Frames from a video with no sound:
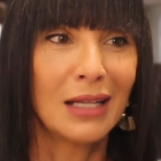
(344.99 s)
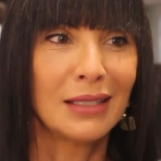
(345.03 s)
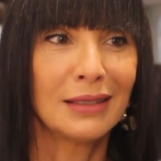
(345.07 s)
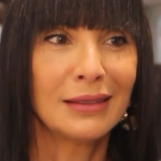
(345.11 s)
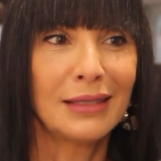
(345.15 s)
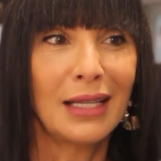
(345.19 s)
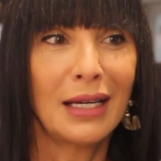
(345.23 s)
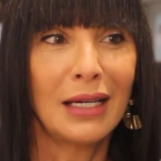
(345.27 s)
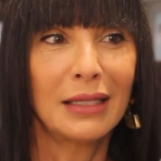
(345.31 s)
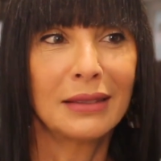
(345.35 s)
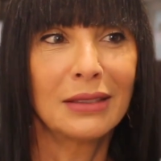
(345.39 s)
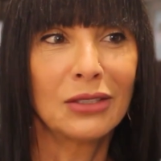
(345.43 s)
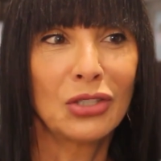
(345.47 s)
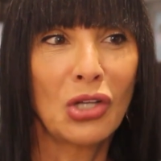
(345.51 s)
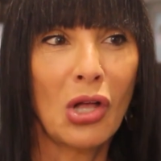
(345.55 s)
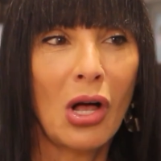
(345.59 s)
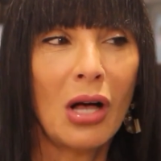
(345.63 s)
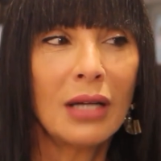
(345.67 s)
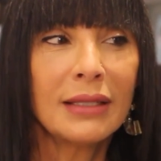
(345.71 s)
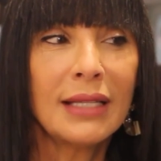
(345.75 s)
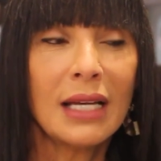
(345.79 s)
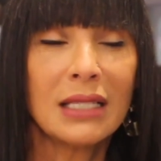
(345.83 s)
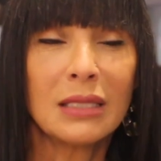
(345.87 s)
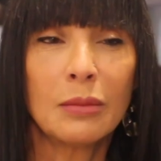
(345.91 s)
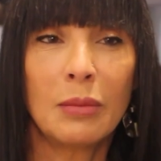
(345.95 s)
that
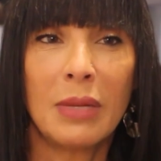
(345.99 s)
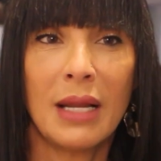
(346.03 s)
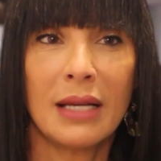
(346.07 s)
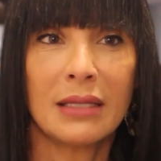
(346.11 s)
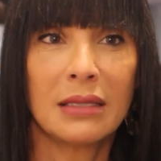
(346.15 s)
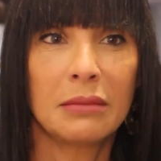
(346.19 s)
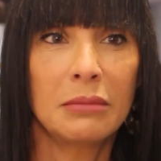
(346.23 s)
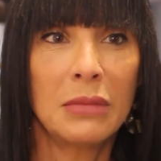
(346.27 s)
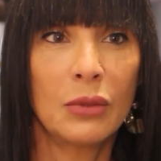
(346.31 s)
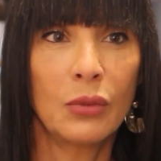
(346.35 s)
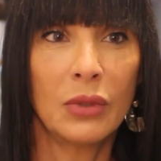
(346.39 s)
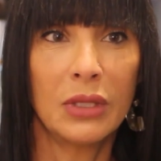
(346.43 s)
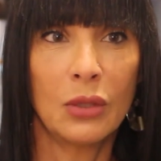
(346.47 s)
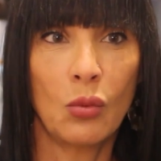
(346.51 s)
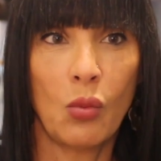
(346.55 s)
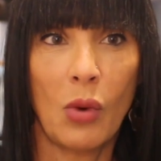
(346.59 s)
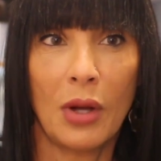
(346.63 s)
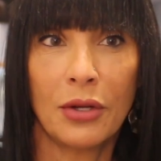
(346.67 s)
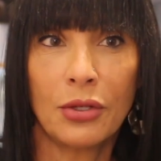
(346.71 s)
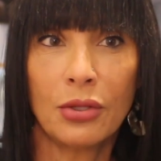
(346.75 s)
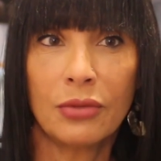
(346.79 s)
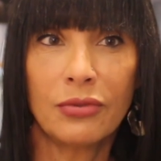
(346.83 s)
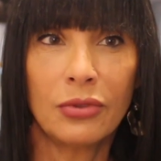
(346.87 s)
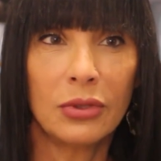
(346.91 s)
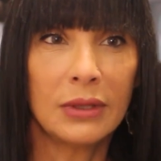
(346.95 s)
God has blessed me with a
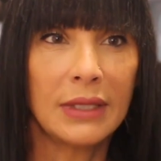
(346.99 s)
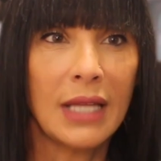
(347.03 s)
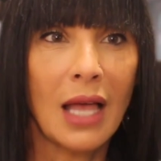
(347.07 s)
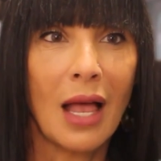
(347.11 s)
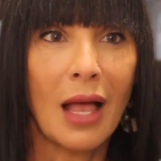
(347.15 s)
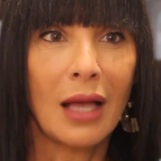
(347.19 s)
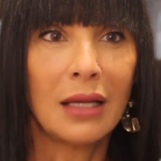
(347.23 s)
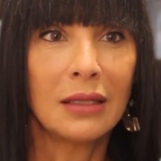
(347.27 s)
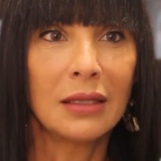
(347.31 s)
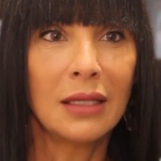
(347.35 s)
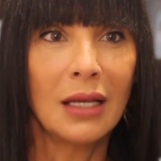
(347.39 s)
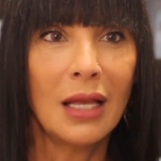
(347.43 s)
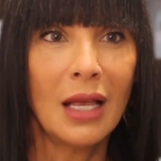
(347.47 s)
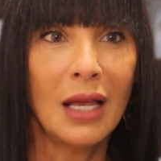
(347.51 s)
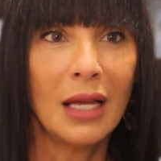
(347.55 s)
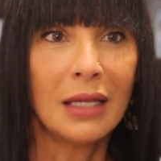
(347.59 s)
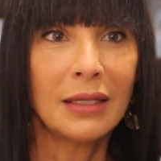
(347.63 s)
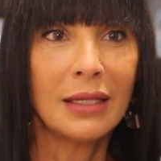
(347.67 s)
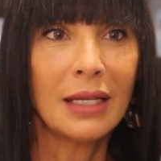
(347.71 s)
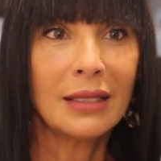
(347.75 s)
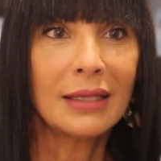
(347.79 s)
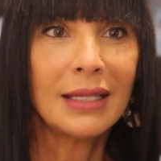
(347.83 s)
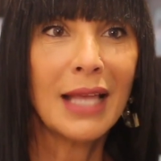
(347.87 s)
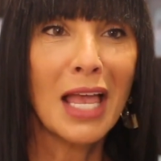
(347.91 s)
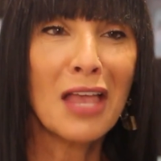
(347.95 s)
wonderful dad
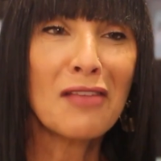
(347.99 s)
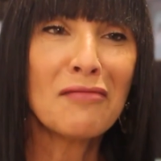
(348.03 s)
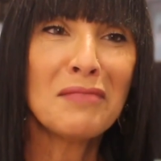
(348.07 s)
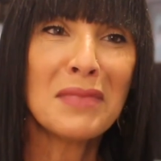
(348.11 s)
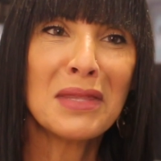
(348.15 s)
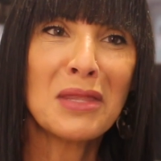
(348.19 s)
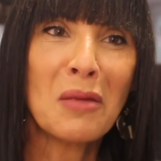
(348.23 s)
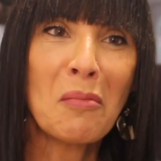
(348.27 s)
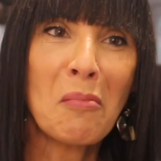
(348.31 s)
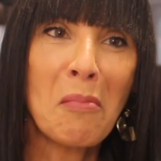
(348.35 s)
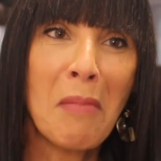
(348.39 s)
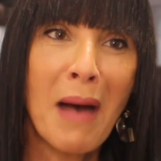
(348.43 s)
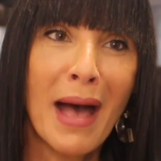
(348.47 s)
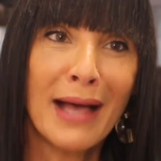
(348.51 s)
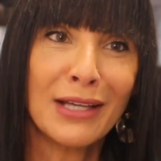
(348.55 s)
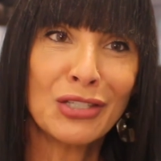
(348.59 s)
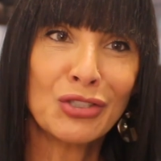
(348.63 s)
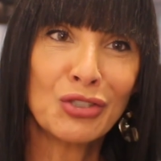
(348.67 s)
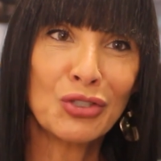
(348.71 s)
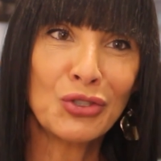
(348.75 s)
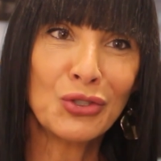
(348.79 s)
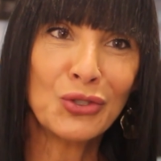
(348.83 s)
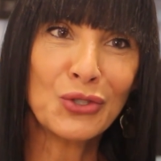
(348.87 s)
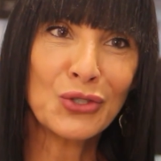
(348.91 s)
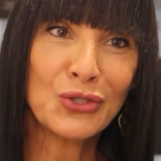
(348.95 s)
that gave me the
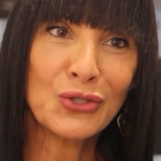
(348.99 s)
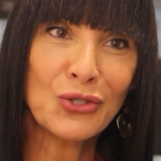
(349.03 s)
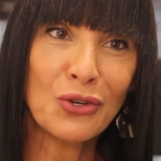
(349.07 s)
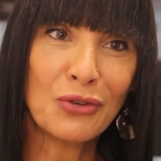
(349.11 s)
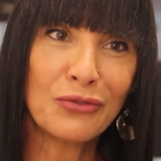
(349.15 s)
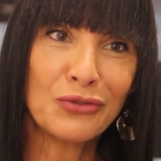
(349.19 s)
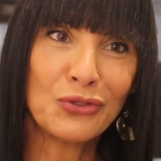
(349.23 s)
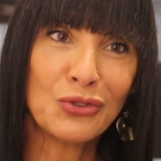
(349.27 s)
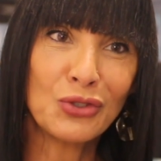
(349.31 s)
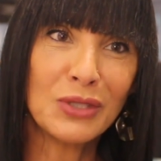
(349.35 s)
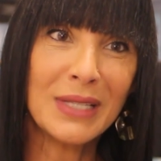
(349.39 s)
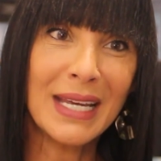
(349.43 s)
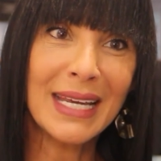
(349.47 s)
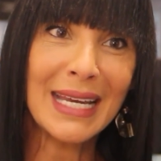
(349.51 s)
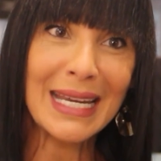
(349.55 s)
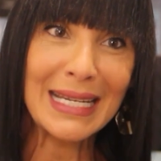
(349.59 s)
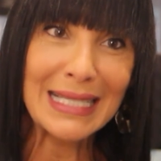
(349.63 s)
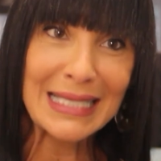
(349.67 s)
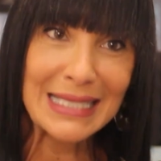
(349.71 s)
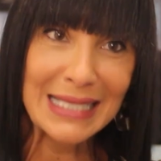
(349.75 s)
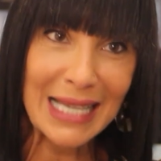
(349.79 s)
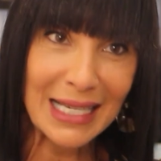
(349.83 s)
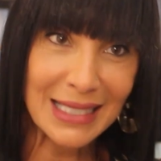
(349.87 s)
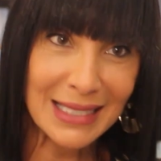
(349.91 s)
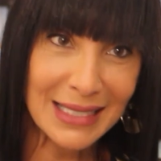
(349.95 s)
passion to serve today in
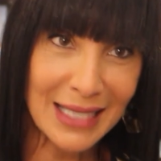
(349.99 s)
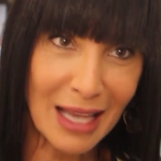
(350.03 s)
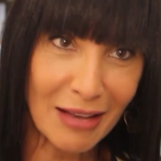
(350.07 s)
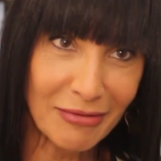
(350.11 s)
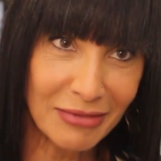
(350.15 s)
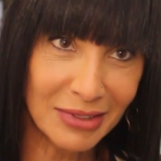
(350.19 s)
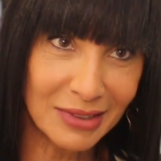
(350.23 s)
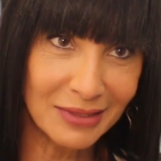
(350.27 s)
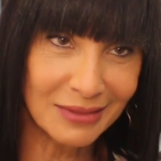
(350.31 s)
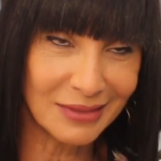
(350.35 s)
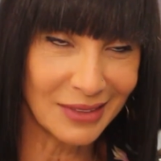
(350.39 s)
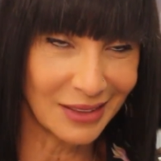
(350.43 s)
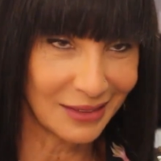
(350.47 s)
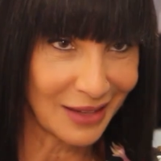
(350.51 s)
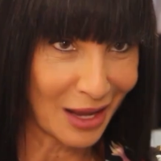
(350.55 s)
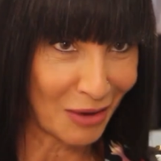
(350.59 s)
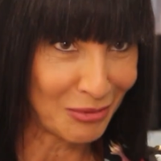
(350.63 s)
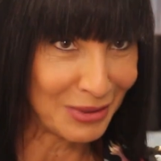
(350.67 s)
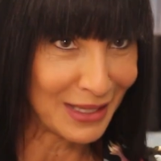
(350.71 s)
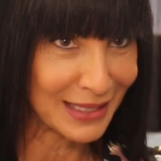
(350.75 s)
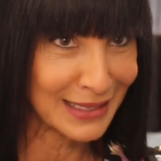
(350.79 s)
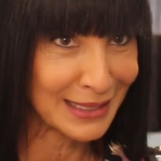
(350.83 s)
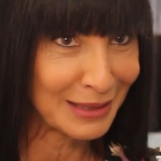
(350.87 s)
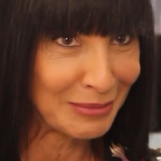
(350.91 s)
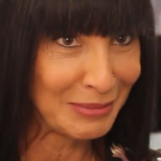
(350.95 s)
SAT-7, and I
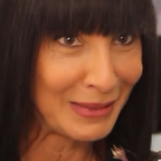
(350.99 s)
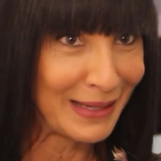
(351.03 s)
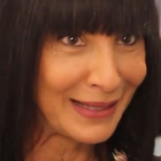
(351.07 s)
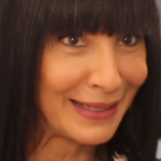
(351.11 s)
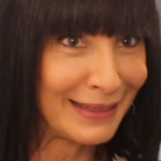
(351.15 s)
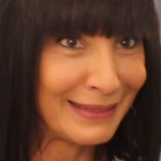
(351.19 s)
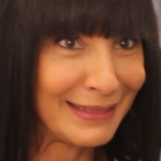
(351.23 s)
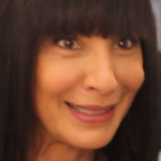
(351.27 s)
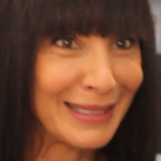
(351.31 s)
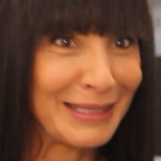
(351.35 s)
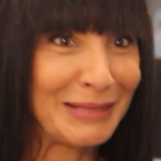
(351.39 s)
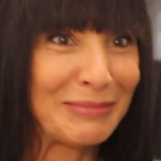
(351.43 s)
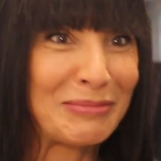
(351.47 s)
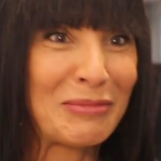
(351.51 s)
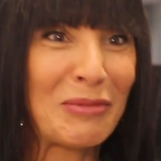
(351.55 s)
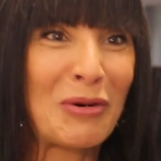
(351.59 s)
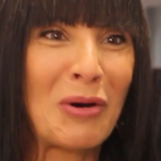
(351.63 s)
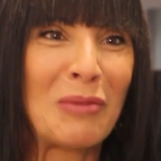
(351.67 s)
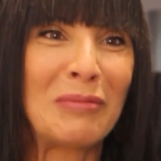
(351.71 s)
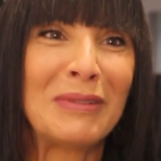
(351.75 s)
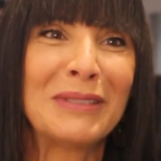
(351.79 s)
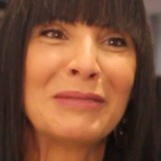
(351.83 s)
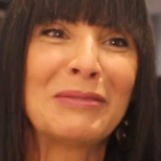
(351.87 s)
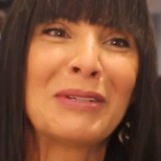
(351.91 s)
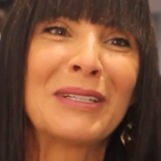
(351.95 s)
will explain in a
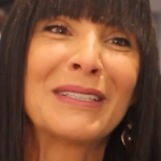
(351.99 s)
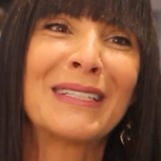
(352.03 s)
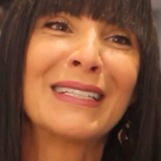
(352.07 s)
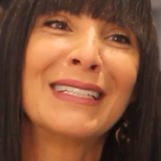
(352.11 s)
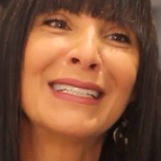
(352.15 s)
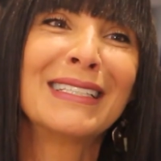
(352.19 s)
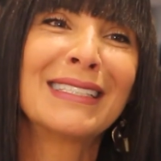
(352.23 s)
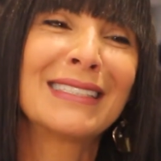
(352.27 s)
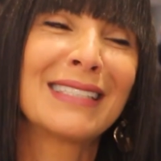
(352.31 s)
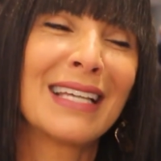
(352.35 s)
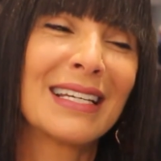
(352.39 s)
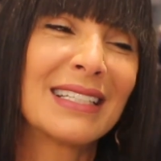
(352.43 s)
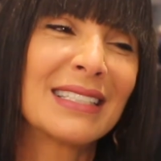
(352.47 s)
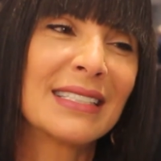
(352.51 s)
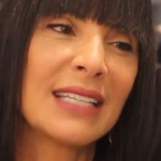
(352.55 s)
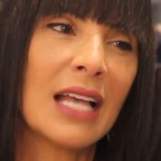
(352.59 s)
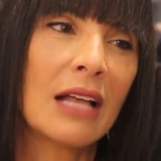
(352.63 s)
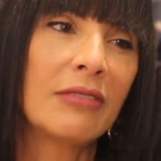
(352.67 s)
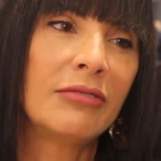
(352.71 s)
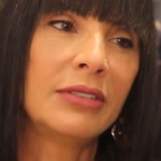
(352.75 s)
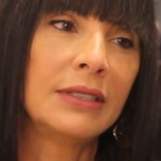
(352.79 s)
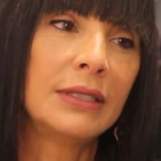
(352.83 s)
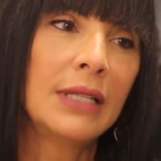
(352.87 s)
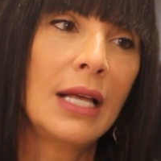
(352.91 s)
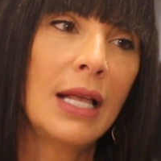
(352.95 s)
moment what is
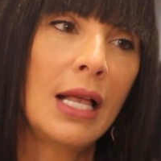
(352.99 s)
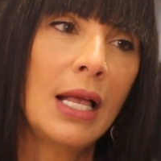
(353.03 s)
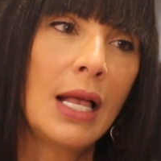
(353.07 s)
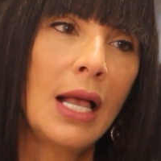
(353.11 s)
SAT-7,